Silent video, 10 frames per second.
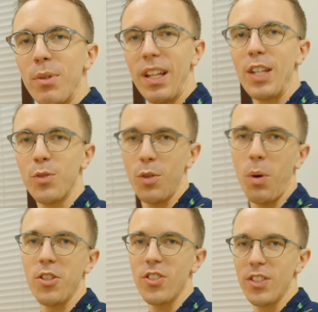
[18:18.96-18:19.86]
realize when you
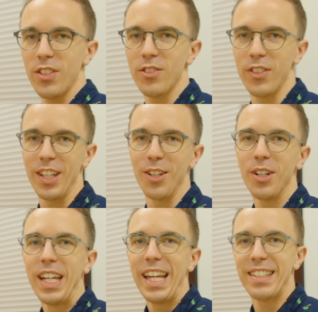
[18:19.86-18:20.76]
watch this, this video
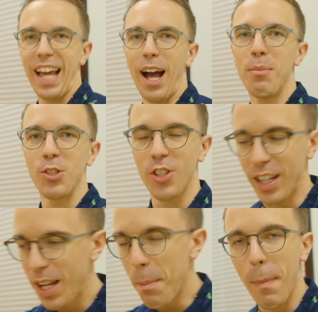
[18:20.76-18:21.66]
is how much
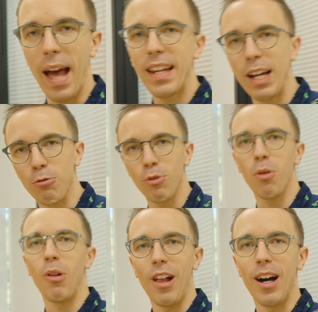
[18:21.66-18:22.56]
like Matt and I
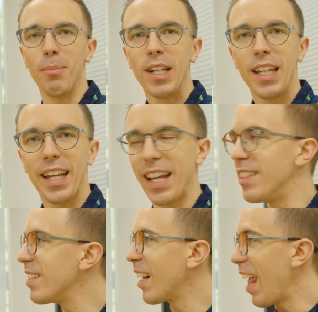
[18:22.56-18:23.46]
roll up and
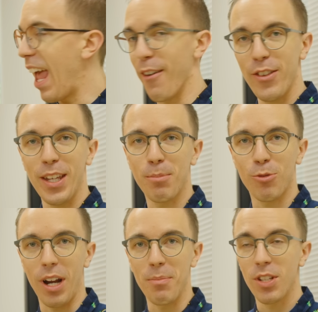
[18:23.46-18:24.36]
Kenzie got everything
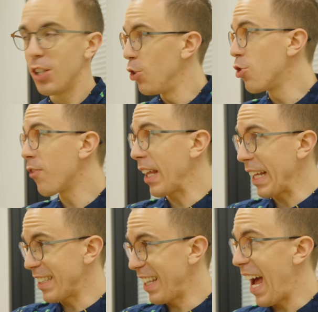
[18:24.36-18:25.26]
prepped. Usually you've got
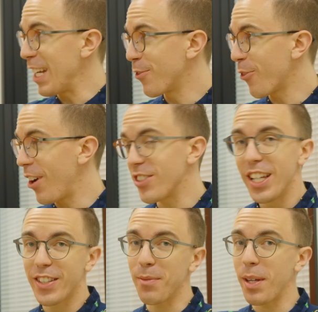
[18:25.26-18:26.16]
like slides for us.
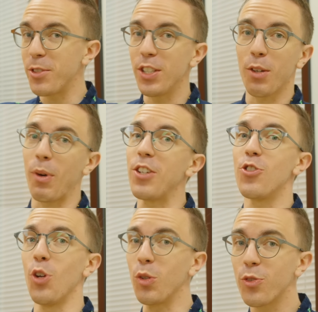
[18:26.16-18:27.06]
Sometimes she like writes
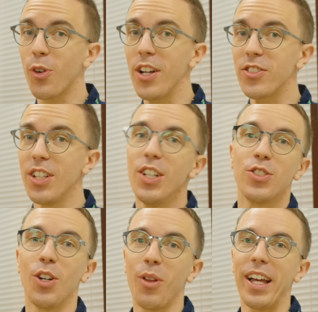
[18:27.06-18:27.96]
jokes for us.
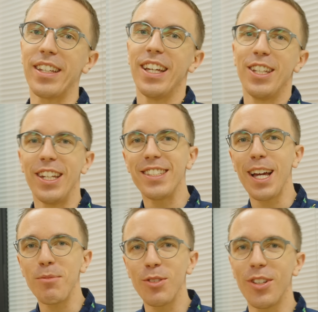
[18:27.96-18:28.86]
So like
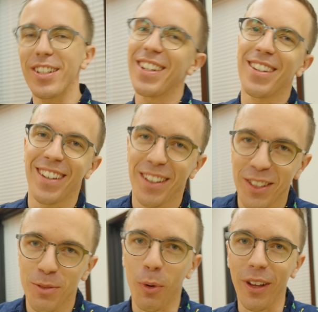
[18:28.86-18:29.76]
anytime you look,
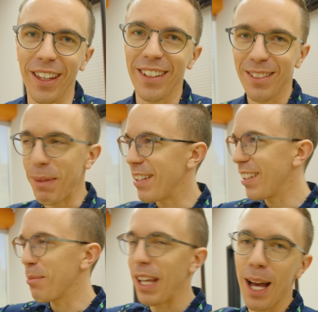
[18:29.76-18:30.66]
spoil it, Matt's
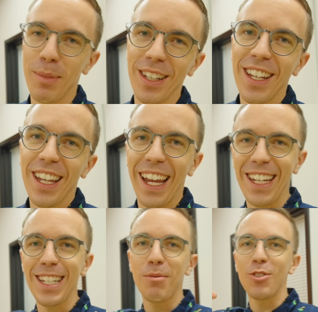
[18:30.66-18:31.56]
not gonna be happy.
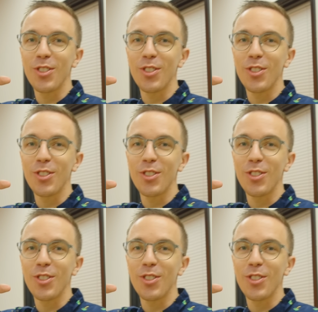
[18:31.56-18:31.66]
Anytime you